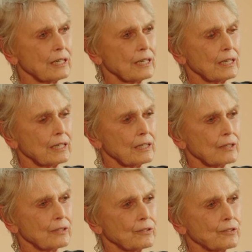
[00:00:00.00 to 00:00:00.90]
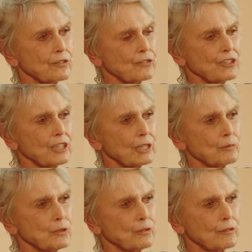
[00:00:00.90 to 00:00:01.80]
to see
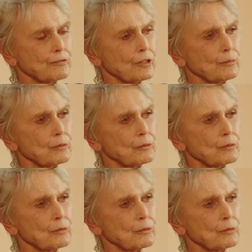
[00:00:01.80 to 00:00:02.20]
a film